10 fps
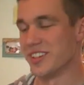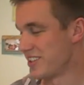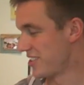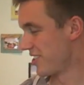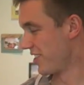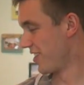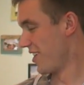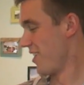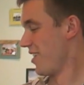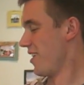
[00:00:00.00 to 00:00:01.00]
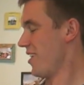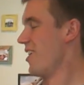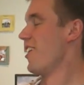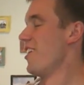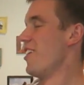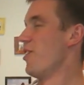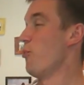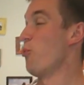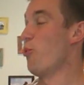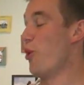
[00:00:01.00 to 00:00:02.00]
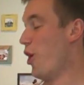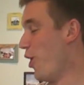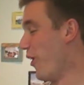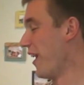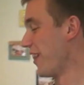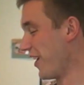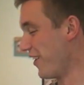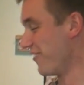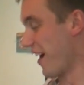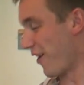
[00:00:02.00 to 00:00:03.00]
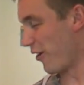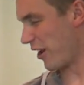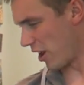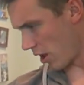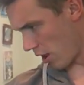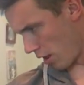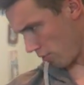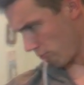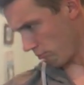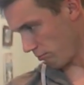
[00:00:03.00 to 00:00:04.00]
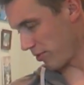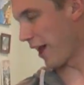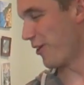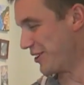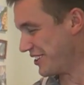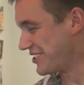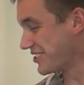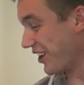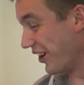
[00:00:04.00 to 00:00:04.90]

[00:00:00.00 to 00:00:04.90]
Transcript: this. Whoa, I love that one. That one's